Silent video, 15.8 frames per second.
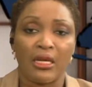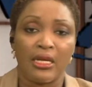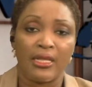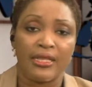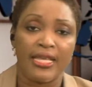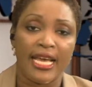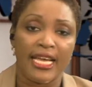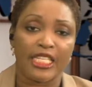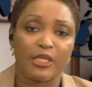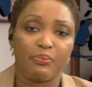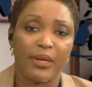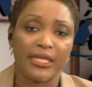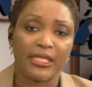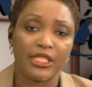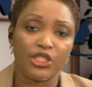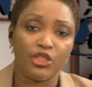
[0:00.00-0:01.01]
The
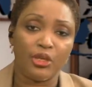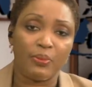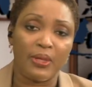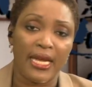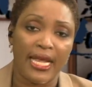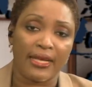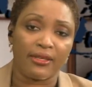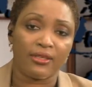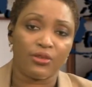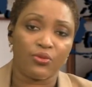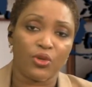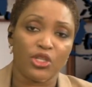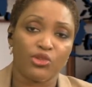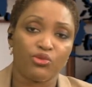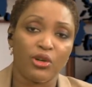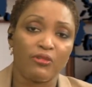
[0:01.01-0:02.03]
expected trip length
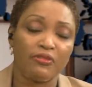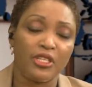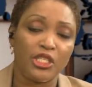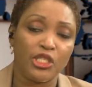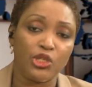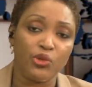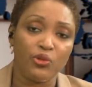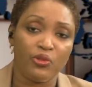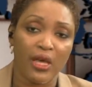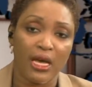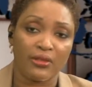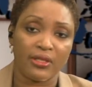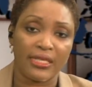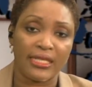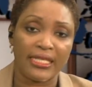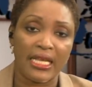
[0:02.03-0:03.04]
was roughly
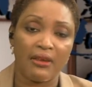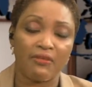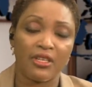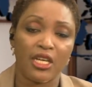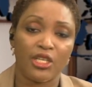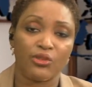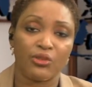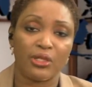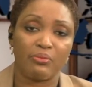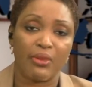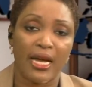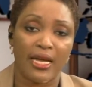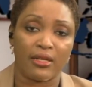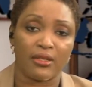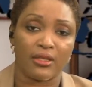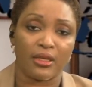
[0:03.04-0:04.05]
2,700
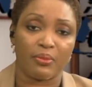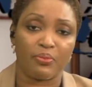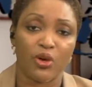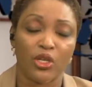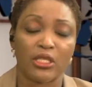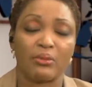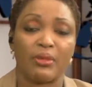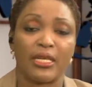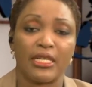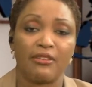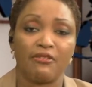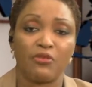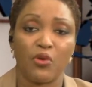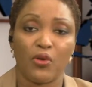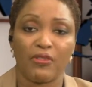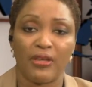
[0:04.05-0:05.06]
miles, approximately
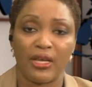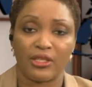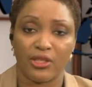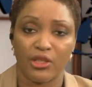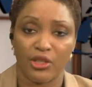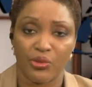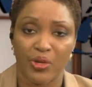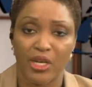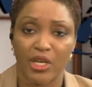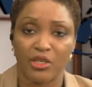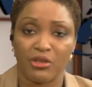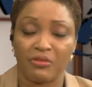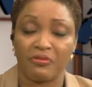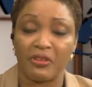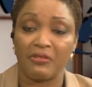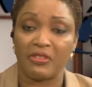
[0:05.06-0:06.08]

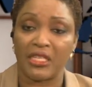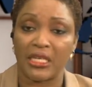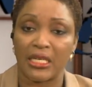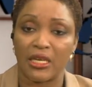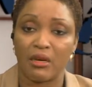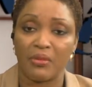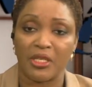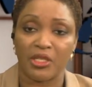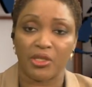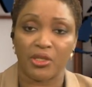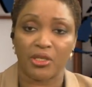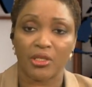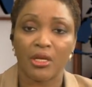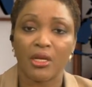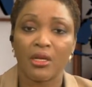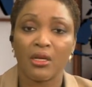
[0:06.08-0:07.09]
4,350
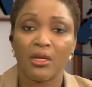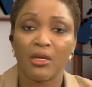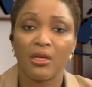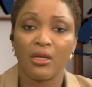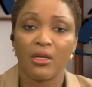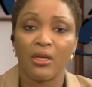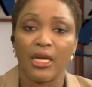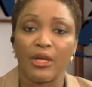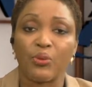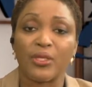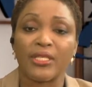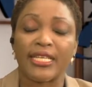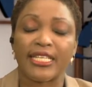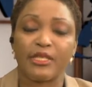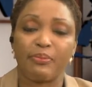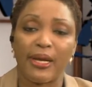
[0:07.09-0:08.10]
kilometers. It
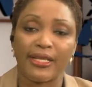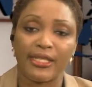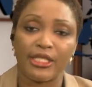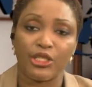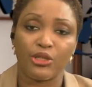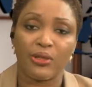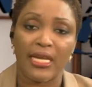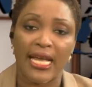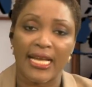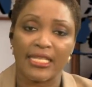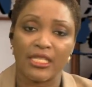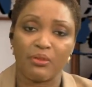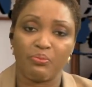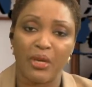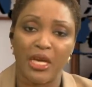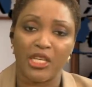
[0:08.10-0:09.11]
was expected to land
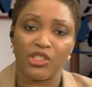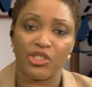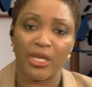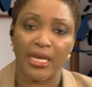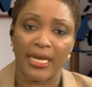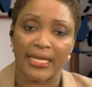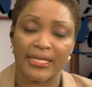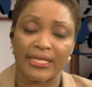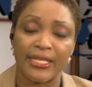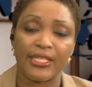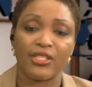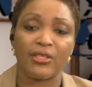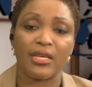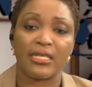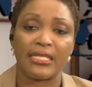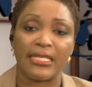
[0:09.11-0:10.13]
in Beijing at
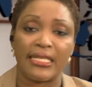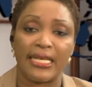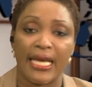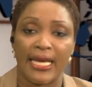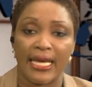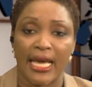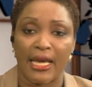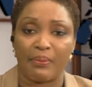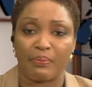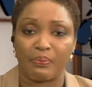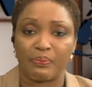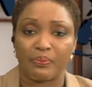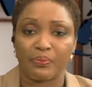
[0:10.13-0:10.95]
6:30 a.m.